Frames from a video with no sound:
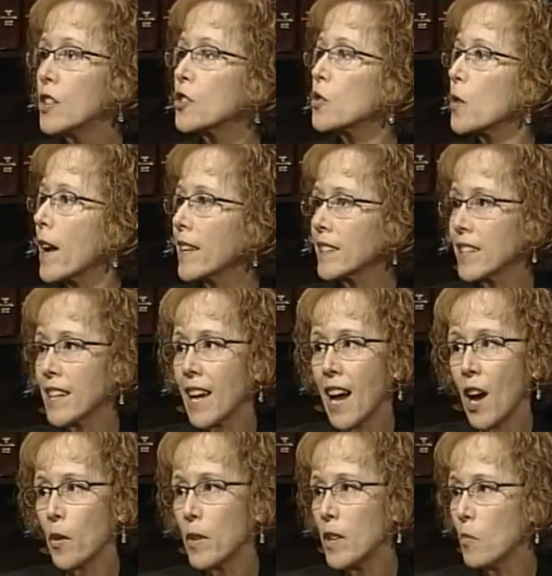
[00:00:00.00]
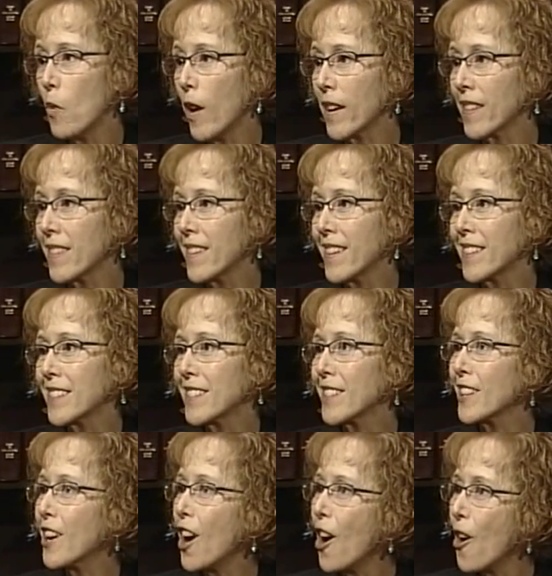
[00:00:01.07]
directing how he wanted things
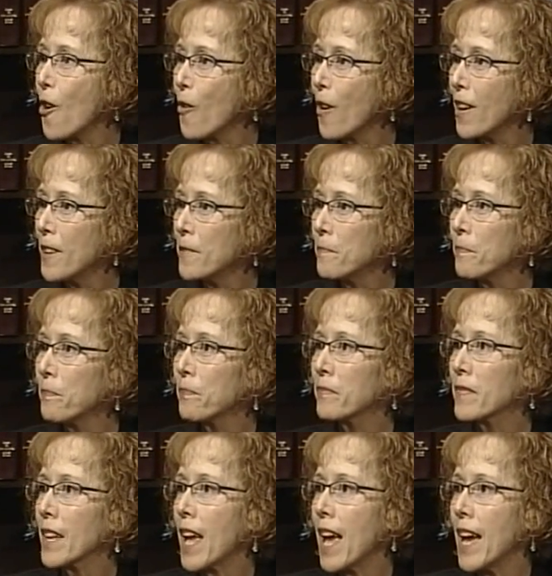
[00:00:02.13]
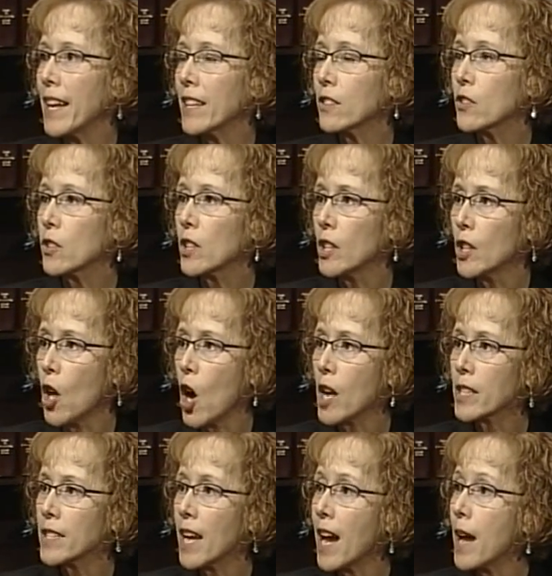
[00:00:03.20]
to go. And it took a
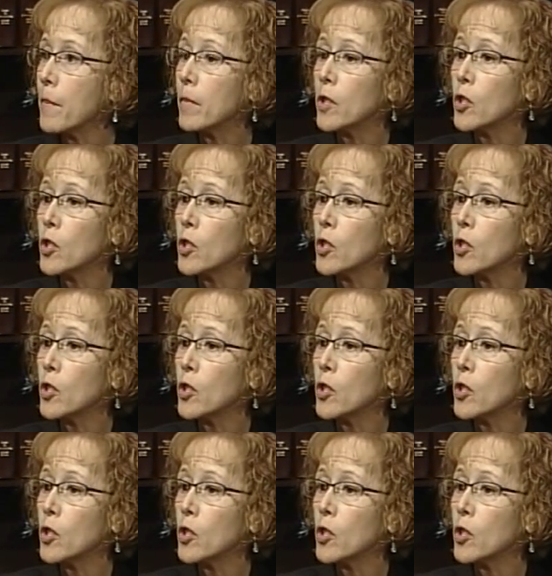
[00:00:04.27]
long time.